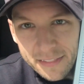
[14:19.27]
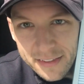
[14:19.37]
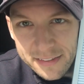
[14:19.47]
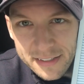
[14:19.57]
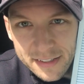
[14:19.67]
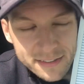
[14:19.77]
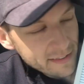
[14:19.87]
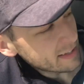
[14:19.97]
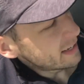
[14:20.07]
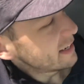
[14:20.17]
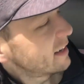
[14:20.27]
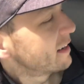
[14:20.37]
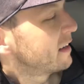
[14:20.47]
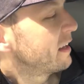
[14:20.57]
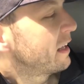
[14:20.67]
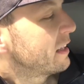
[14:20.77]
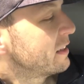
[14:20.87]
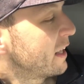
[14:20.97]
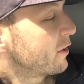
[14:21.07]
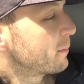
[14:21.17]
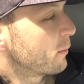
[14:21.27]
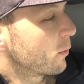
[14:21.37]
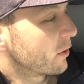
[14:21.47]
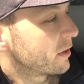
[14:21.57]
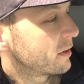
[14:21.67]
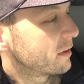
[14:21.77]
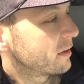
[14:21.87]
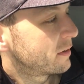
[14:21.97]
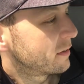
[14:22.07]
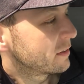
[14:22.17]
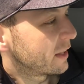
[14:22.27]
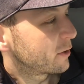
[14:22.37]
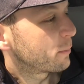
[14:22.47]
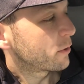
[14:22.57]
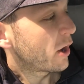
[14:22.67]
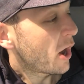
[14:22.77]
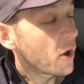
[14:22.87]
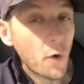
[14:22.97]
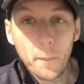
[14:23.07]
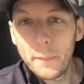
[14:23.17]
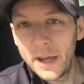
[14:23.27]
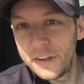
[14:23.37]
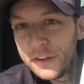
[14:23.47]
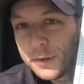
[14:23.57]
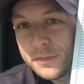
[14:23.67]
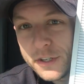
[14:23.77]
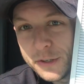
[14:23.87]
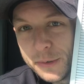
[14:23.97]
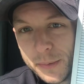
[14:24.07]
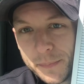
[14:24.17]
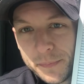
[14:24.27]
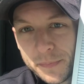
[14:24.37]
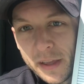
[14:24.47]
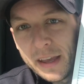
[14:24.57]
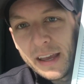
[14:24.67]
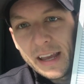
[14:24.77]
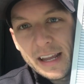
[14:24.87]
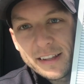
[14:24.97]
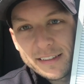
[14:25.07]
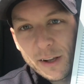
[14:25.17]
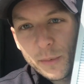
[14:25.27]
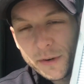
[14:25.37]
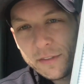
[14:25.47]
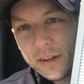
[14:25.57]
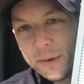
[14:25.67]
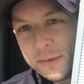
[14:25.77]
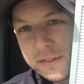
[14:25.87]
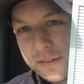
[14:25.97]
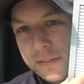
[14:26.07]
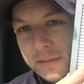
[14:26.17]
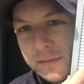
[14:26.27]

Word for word: This is the letterboard, letterboard home by New View. It's like one of those,